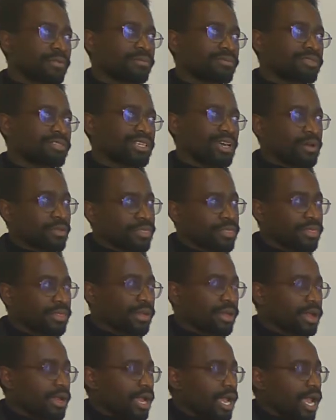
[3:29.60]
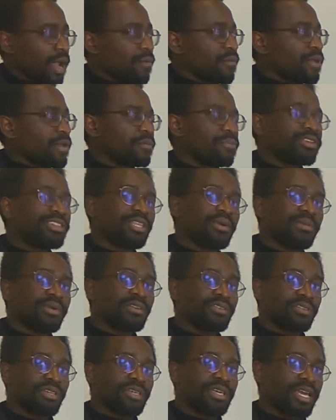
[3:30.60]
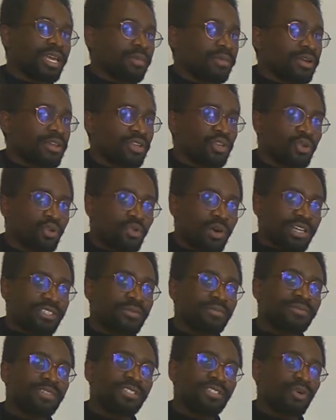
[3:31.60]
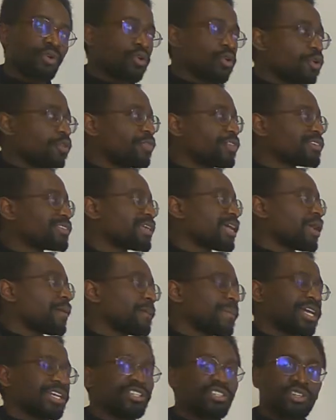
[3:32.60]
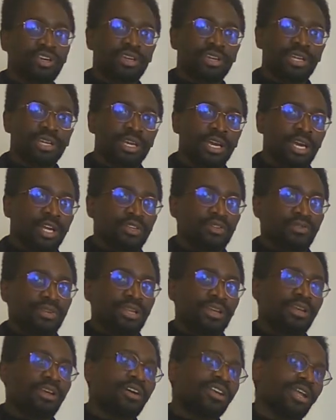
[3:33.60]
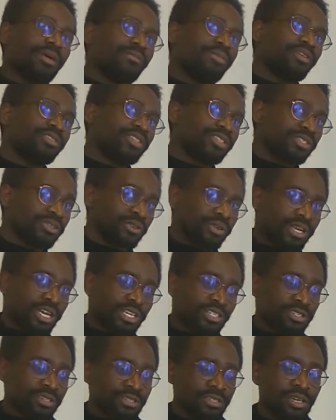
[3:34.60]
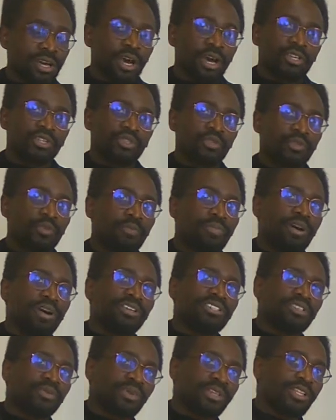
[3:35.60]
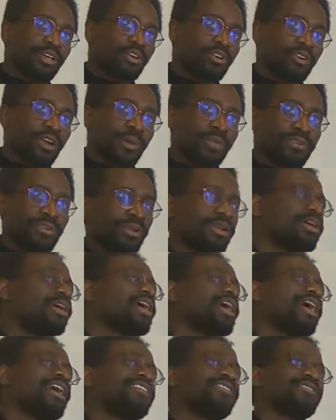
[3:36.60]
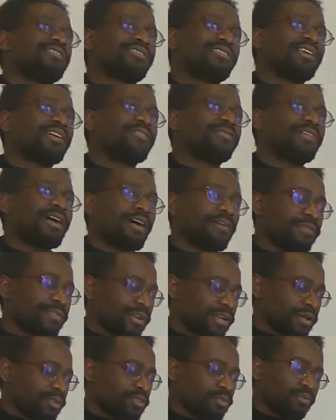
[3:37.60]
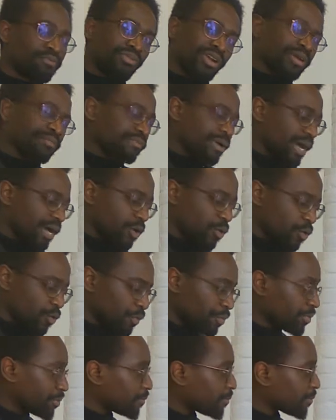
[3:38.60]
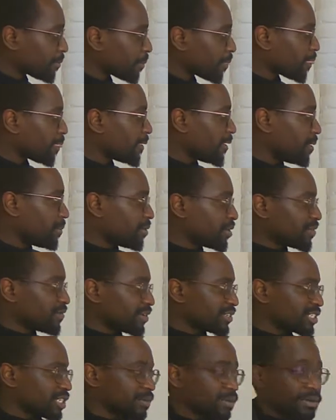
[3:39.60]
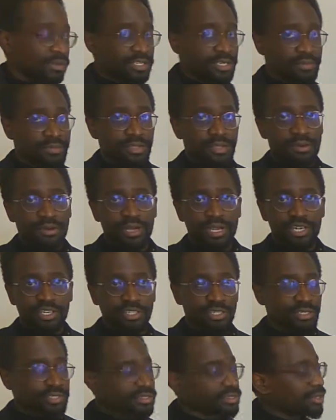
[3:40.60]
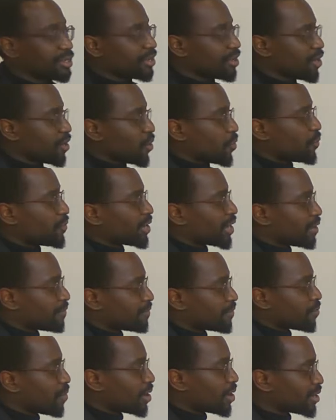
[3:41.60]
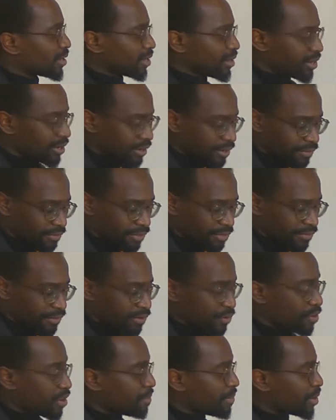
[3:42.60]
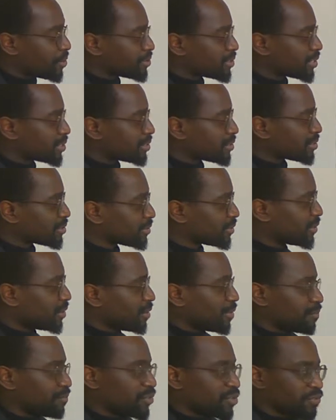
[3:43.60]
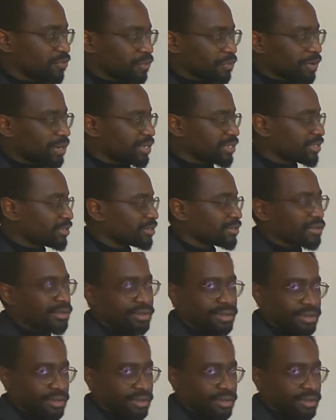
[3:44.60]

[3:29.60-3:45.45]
south, and we put them into the game. And you, as Mzito, go on this epic journey to really learn about these locations, to purge away the corruption, and to save Africa, to bring back hope. I'll give an example of some of the locations. We have Rwanda here, the Virunga Mountains, beautiful place,